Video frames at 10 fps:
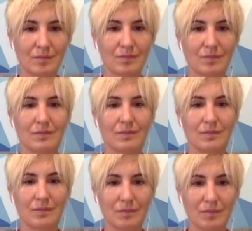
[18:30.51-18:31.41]

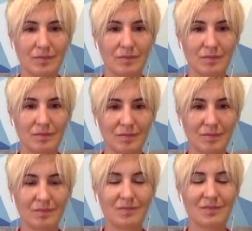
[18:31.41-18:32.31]

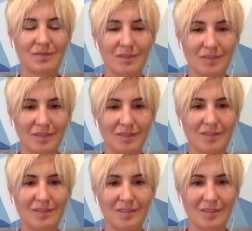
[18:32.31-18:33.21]

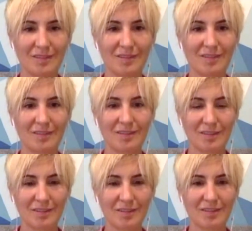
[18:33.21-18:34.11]

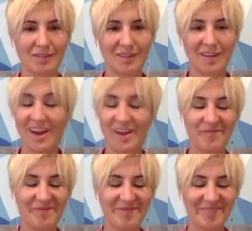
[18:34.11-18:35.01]

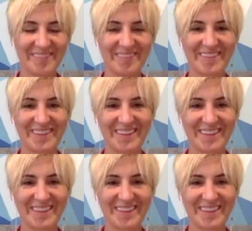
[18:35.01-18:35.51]
[no speech]